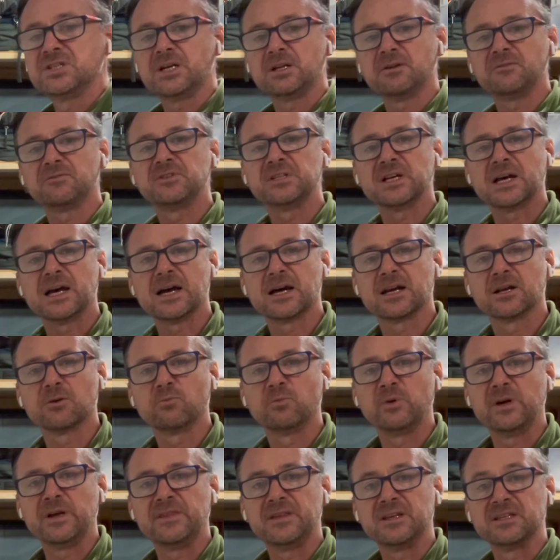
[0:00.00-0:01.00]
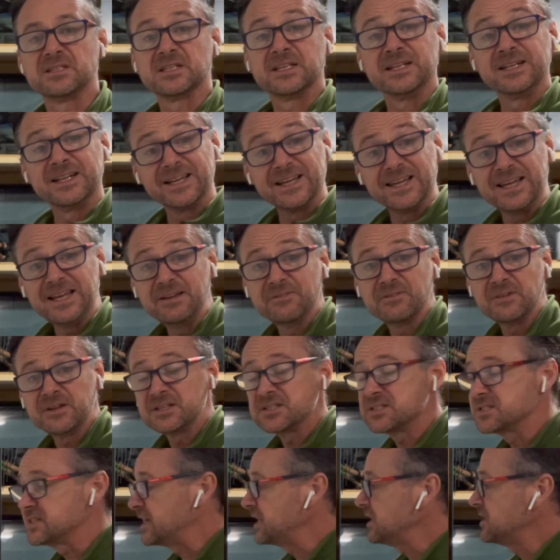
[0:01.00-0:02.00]
of data where there's an even
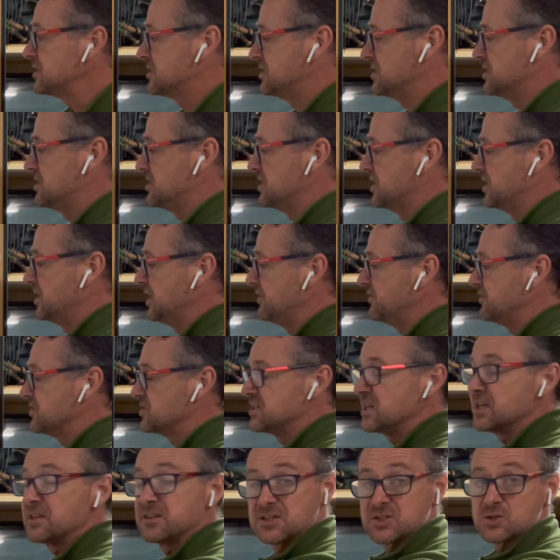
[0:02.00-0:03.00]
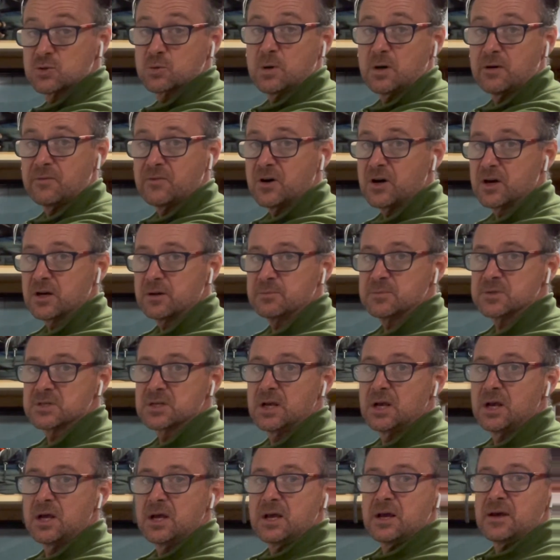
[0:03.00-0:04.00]
set, this is an even set, there's 12 items,
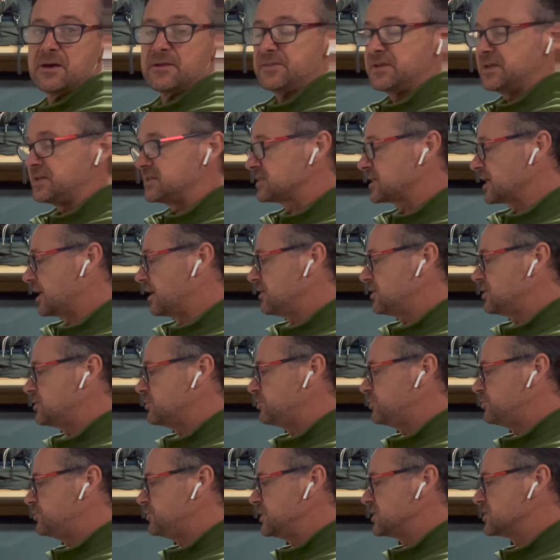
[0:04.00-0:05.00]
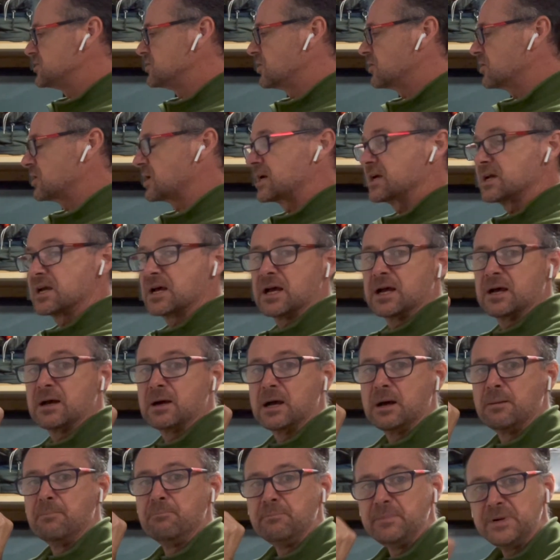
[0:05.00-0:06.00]
there's not a
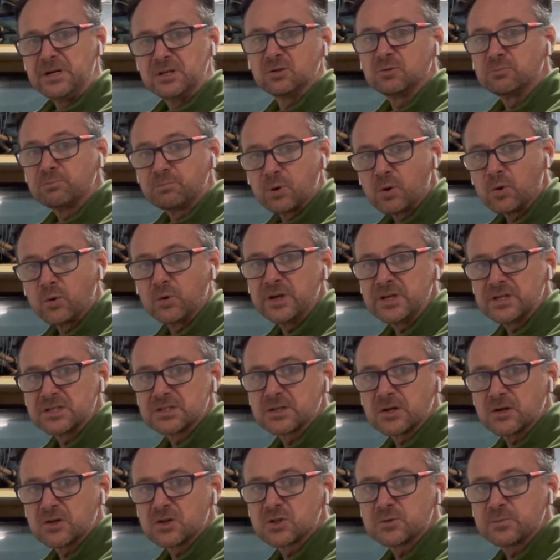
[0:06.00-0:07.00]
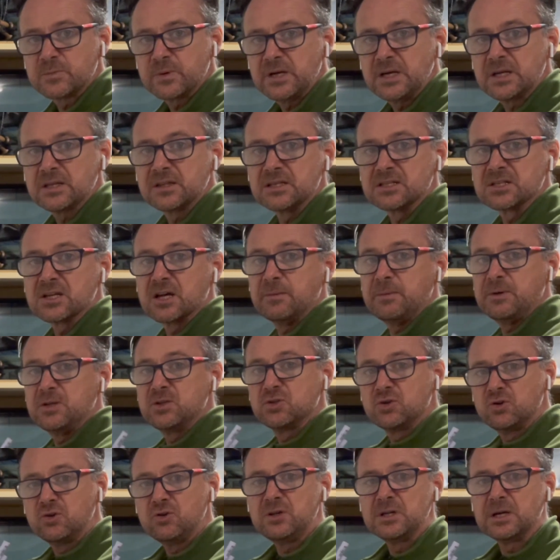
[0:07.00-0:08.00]
middle point, so to speak. There's going to be
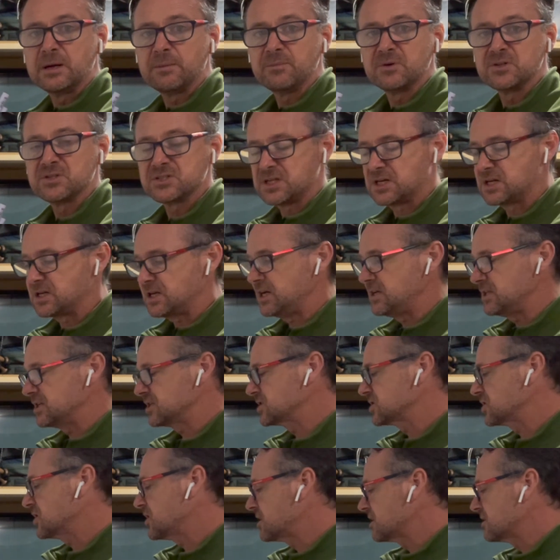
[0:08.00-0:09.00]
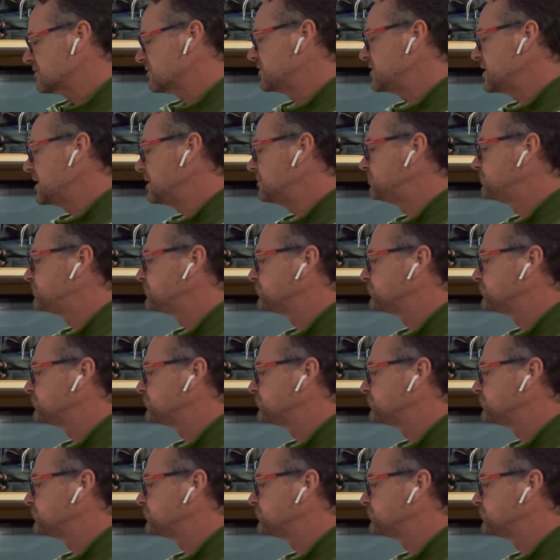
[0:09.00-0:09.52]
two numbers that are either side of that.